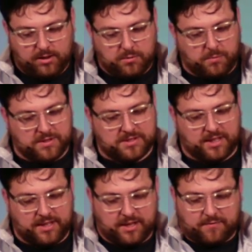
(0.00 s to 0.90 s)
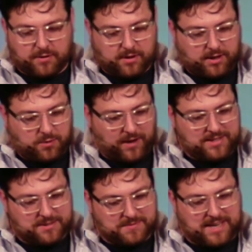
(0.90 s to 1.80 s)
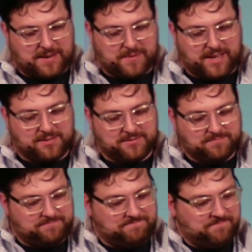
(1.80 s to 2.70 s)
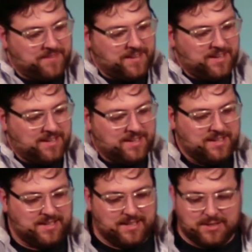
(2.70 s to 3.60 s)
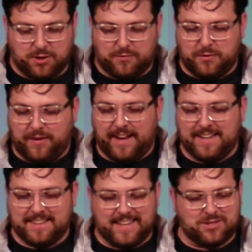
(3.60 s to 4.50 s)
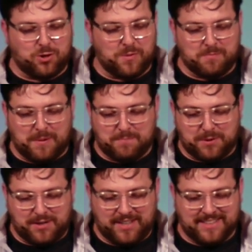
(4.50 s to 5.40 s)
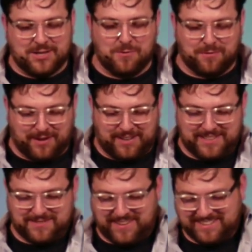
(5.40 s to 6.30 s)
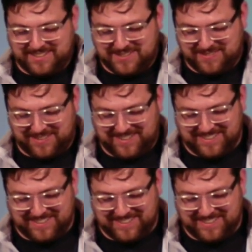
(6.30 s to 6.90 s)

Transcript: We've been studying it for quite some time now. So if you've hated that sermon bumper, it's over. It's finally over.